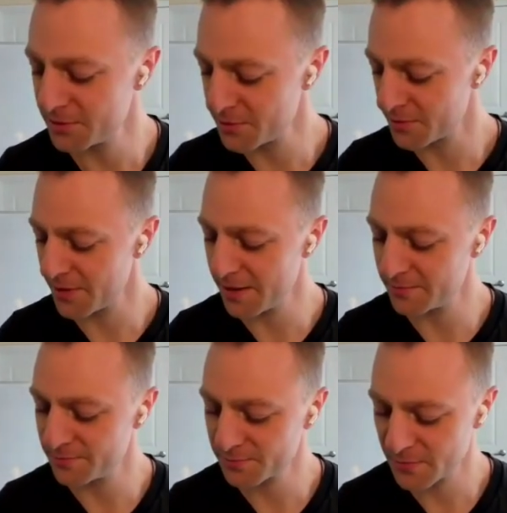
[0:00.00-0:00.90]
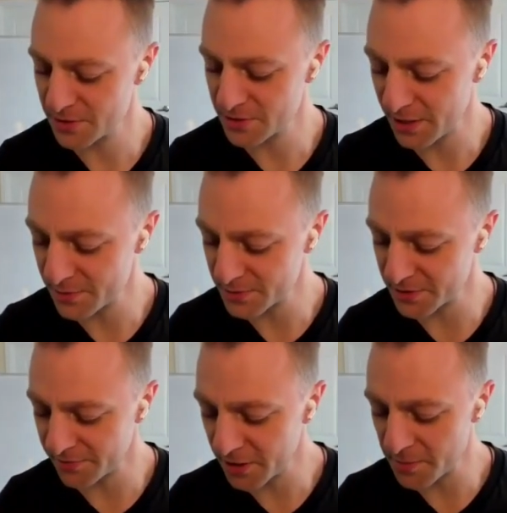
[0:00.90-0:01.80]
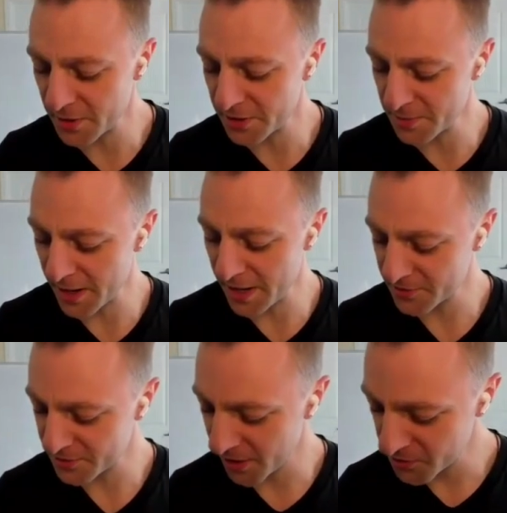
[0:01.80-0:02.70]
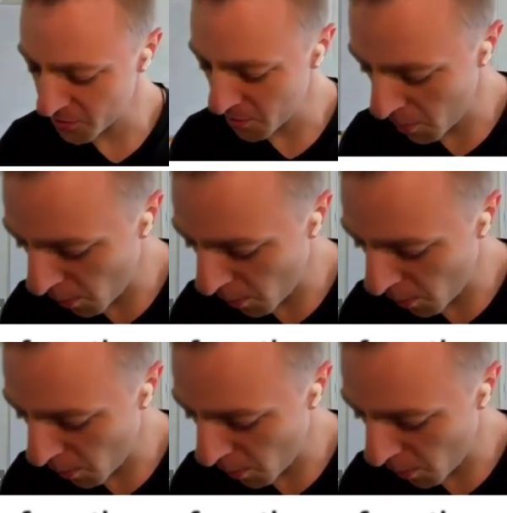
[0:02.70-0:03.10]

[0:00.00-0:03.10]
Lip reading: Do the thing. You said it was availability bias, yes?